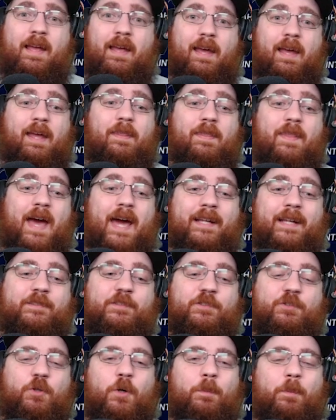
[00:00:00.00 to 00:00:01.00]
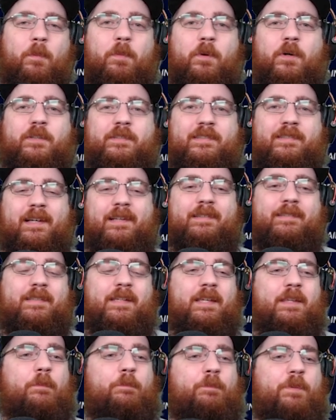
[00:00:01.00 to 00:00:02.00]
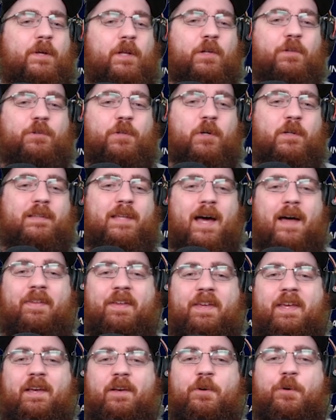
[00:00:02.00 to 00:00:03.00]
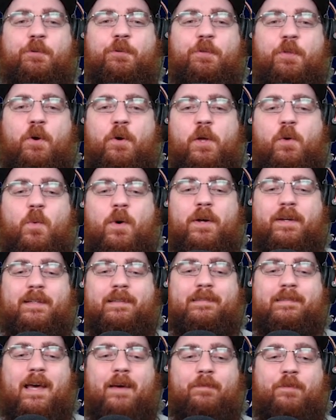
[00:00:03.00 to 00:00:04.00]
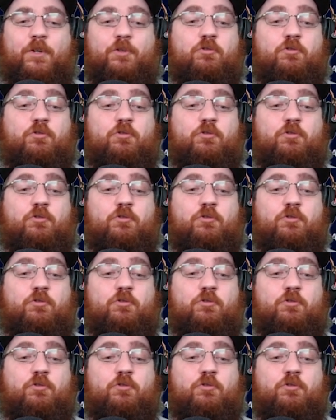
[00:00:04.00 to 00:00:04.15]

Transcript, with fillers: And then in Super Bowl sixty, the Bills took down the Eagles thirty-one to seven.